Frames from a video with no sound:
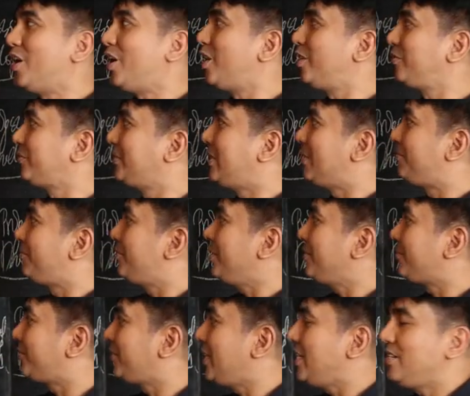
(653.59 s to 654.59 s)
of the
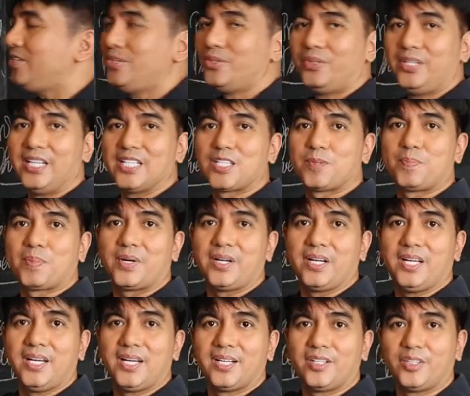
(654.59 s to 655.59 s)
15 units per
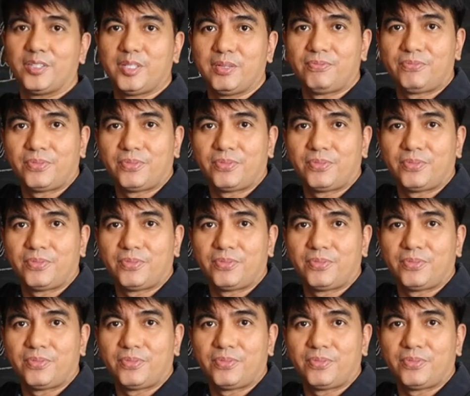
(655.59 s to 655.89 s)
year or the